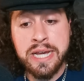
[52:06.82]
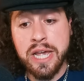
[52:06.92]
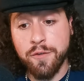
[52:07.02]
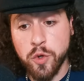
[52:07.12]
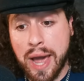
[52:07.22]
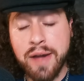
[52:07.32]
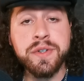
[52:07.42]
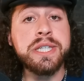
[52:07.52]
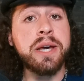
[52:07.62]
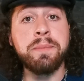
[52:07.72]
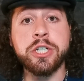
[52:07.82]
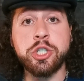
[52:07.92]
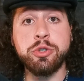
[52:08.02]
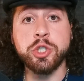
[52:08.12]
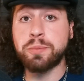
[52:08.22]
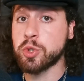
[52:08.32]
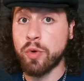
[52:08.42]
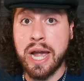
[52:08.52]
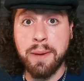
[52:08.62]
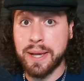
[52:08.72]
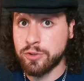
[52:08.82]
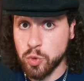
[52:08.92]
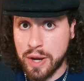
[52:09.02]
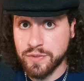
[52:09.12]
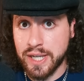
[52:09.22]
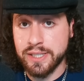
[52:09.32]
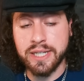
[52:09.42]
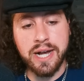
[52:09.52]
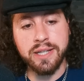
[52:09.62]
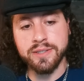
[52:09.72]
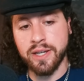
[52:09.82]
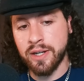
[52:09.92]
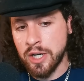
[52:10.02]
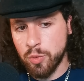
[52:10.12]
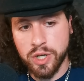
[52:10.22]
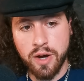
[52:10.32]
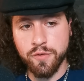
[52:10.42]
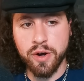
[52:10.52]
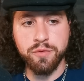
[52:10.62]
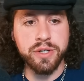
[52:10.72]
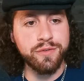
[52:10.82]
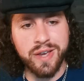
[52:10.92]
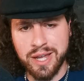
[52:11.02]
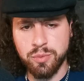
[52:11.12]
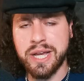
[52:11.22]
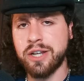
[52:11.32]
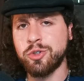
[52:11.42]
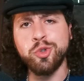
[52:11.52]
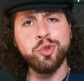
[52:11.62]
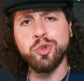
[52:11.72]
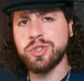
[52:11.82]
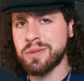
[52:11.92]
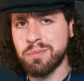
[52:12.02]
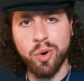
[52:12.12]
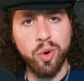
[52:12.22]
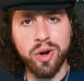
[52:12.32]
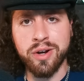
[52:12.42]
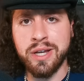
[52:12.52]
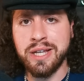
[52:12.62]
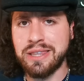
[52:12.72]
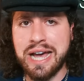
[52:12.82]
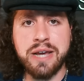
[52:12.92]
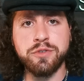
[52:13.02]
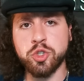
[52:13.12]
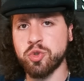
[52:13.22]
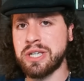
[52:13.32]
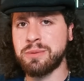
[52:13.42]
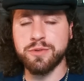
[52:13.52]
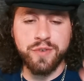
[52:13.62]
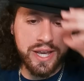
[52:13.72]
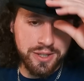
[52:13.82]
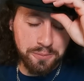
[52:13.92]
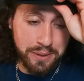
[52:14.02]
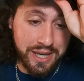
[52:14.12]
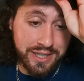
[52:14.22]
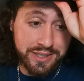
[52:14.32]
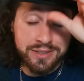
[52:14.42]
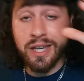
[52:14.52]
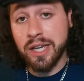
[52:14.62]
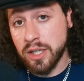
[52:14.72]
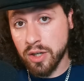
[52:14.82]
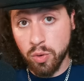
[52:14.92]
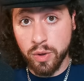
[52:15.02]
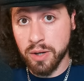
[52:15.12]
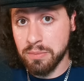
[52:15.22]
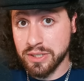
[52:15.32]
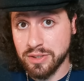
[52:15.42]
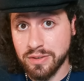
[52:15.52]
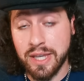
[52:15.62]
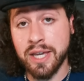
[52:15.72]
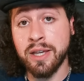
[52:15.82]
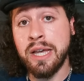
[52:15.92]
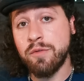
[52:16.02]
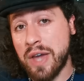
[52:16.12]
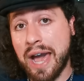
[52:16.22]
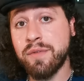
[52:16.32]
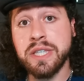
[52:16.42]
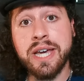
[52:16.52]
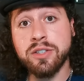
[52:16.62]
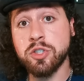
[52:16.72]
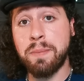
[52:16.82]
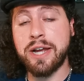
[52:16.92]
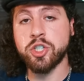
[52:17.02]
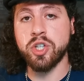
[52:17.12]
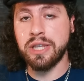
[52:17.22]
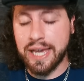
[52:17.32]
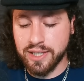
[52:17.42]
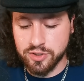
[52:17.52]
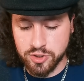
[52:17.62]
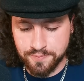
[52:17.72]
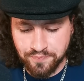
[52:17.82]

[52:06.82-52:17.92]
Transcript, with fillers: If you haven't yet, make sure you subscribe. I do have daily content. We cover every event. We got news and more, live streams, fight companions. You don't want to miss a thing. If you haven't yet, smash the likes.